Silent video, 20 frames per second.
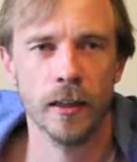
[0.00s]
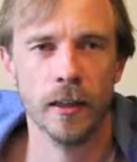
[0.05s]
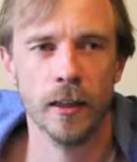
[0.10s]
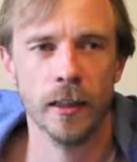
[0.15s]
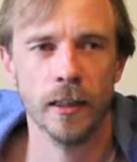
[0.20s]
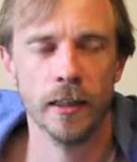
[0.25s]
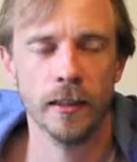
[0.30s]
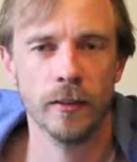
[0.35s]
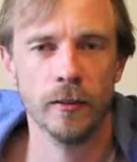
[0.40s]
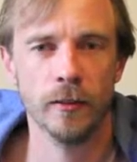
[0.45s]

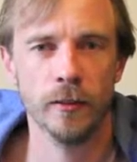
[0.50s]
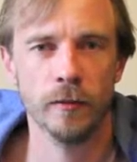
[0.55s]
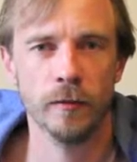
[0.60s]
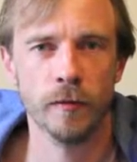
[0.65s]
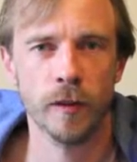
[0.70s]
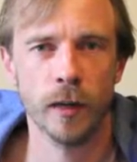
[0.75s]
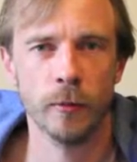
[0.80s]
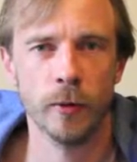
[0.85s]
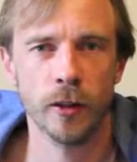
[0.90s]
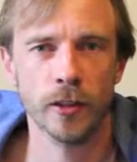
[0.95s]
I
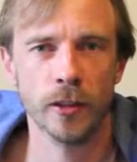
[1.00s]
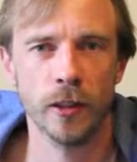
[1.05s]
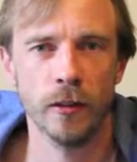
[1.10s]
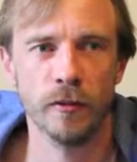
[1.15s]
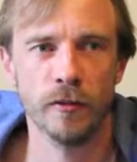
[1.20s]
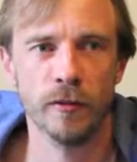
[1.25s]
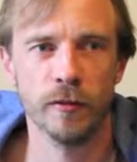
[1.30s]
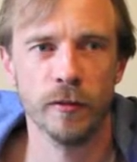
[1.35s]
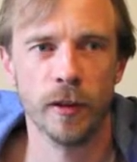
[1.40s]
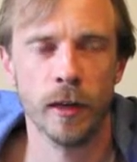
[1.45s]
find
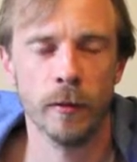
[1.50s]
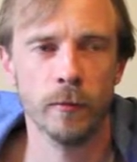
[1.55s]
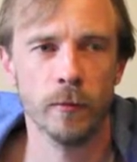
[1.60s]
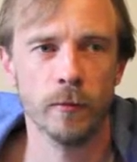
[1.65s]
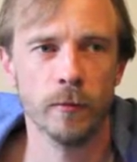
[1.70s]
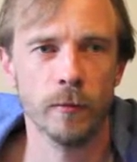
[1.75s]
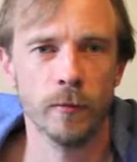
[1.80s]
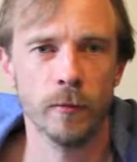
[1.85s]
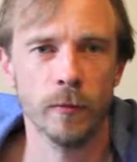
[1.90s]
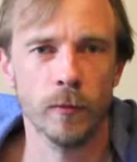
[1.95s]
myself
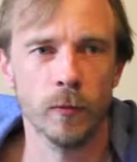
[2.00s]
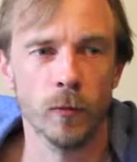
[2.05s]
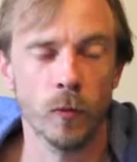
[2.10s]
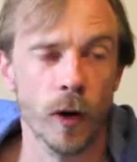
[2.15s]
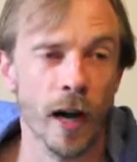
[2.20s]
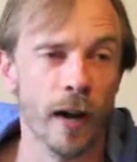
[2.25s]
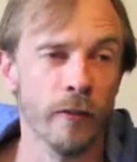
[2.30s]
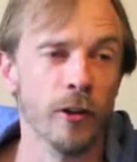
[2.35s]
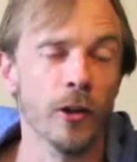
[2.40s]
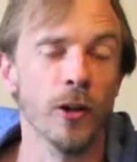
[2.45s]

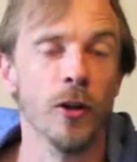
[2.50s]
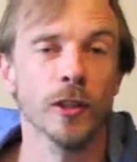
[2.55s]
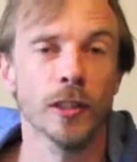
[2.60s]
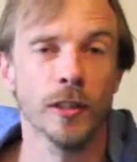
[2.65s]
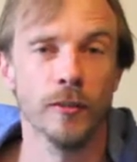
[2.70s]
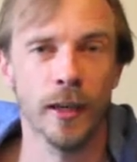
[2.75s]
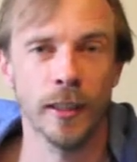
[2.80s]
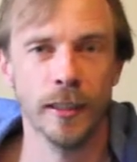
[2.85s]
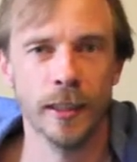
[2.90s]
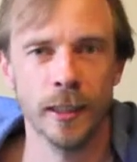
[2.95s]
having lots
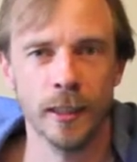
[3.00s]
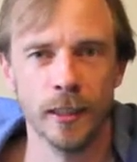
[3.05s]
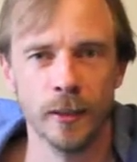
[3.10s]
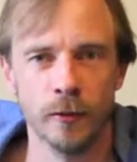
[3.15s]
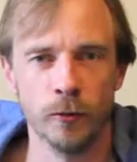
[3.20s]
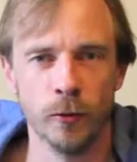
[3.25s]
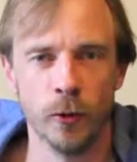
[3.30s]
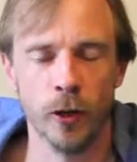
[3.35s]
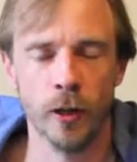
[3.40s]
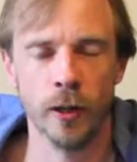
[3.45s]
of ideas
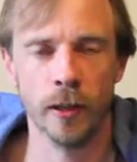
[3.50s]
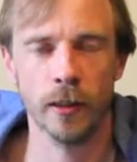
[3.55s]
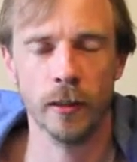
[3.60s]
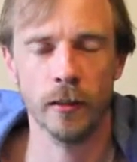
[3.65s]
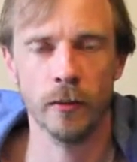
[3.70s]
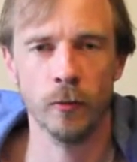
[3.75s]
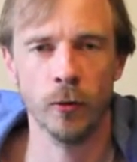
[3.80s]
of what